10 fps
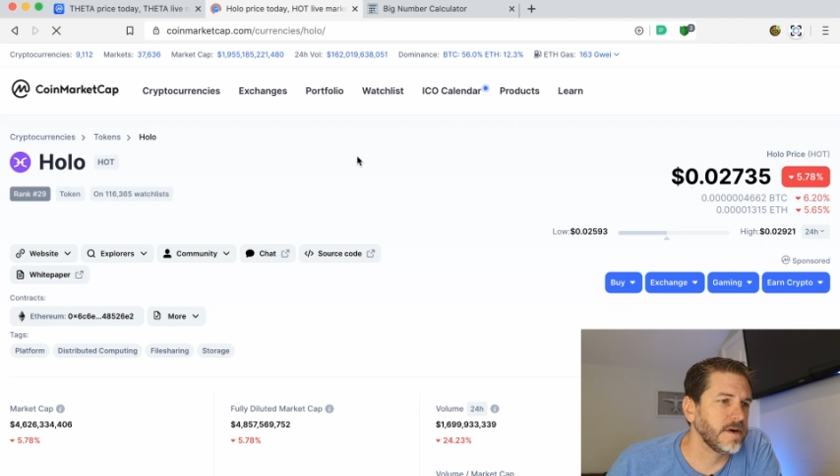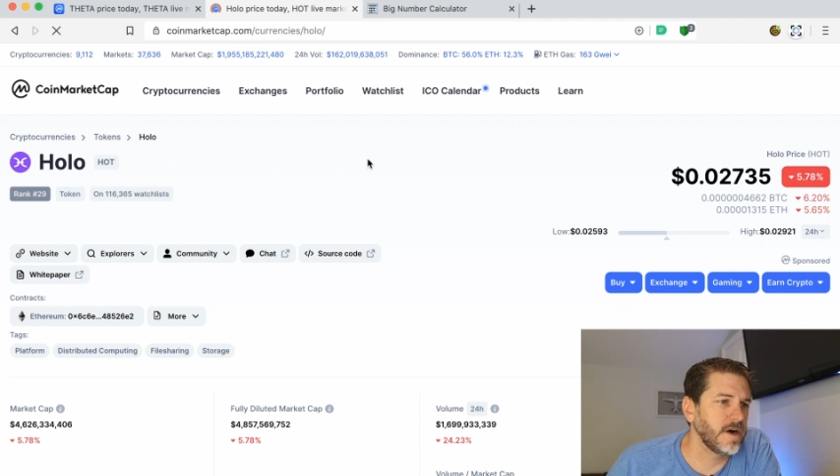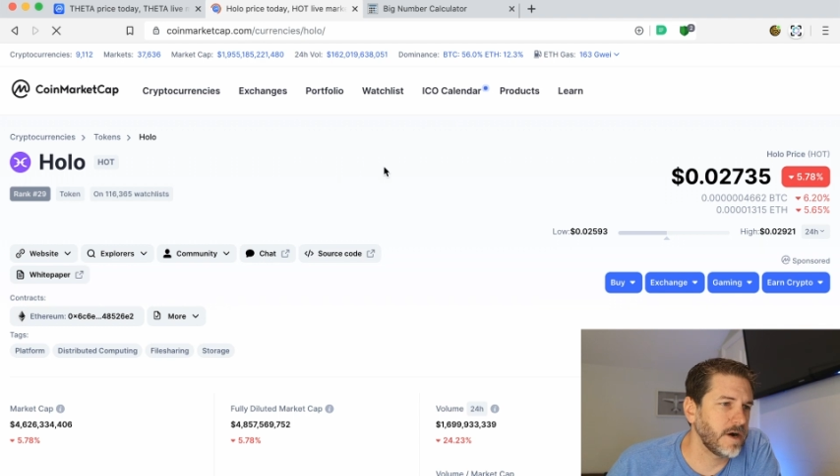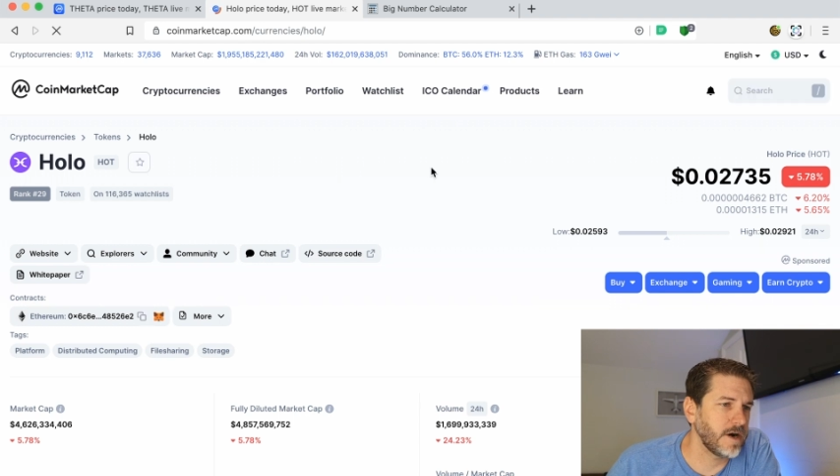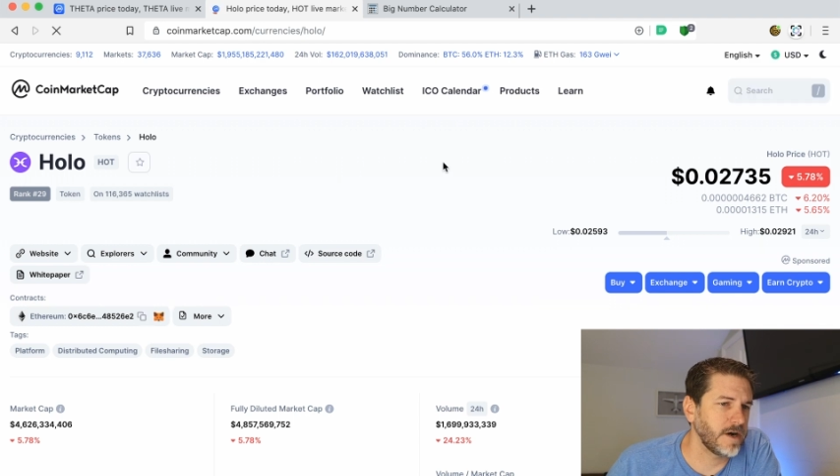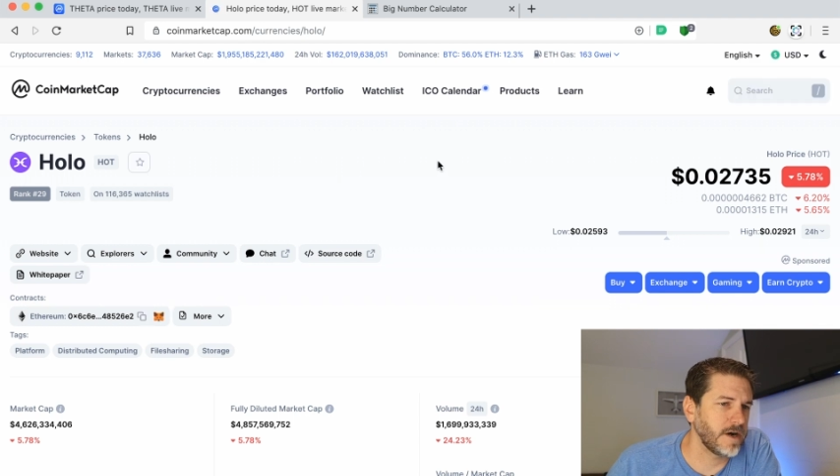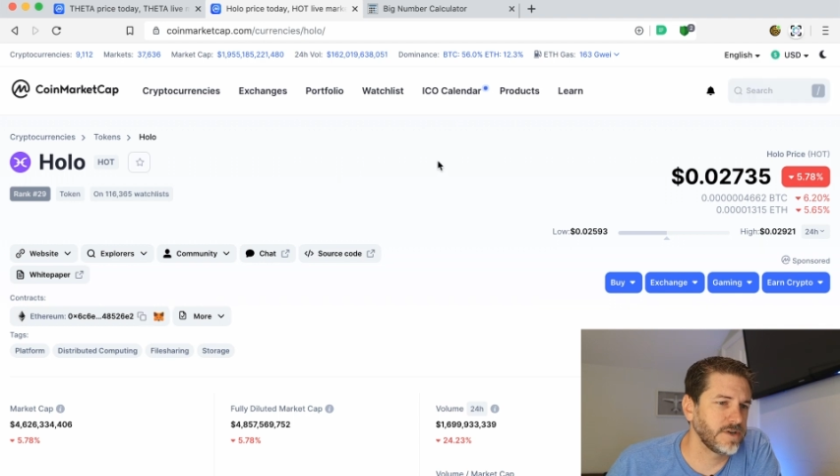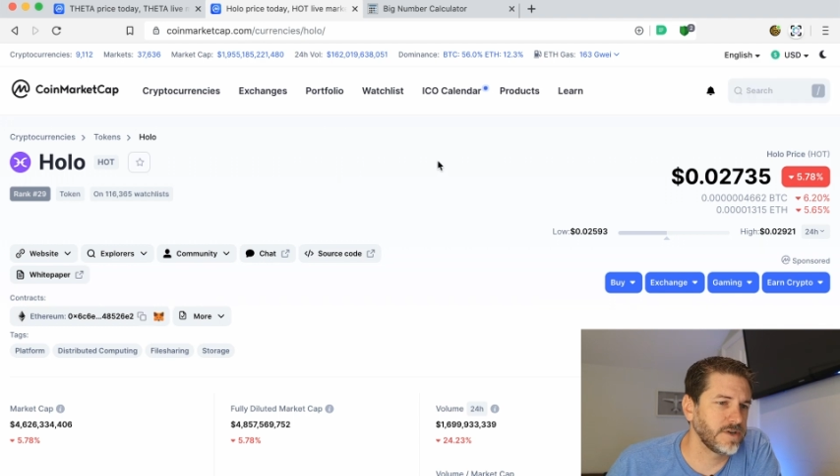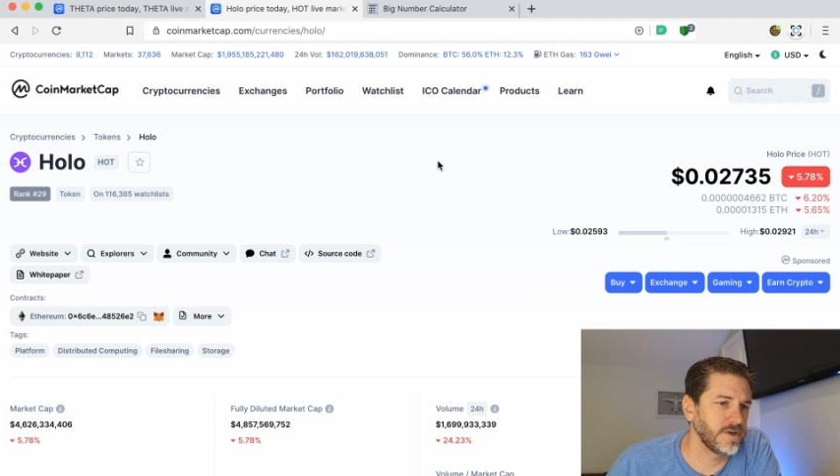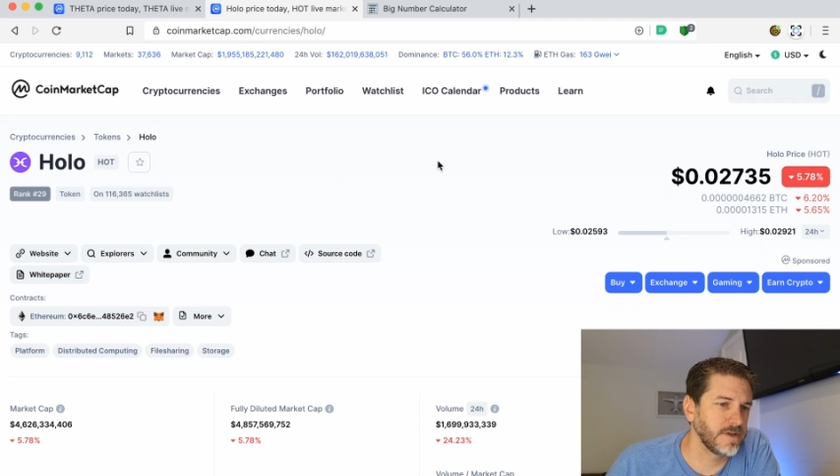hot
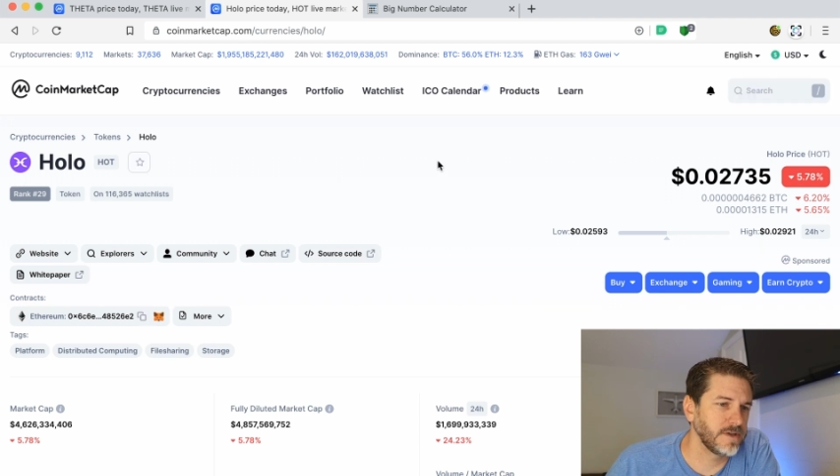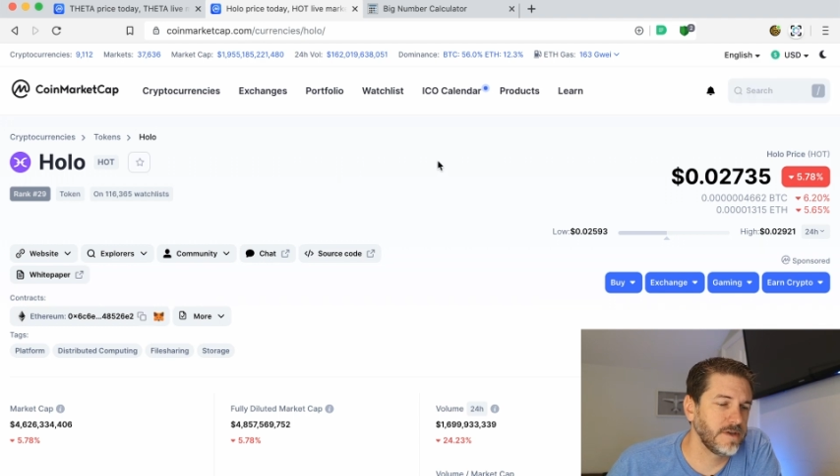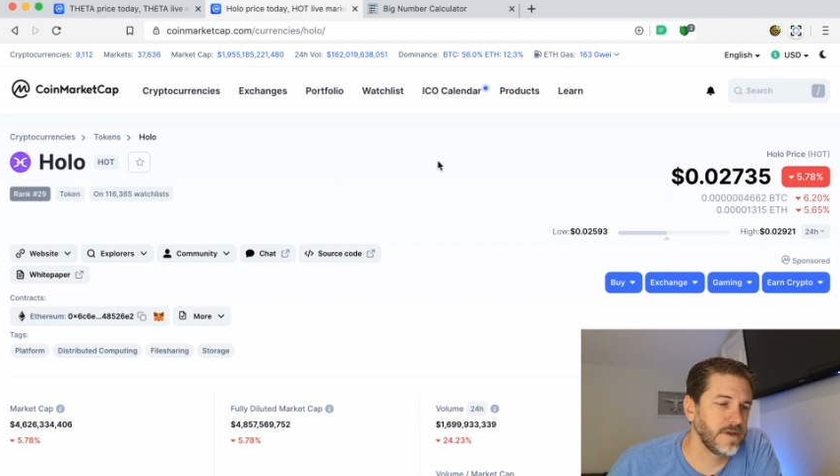token.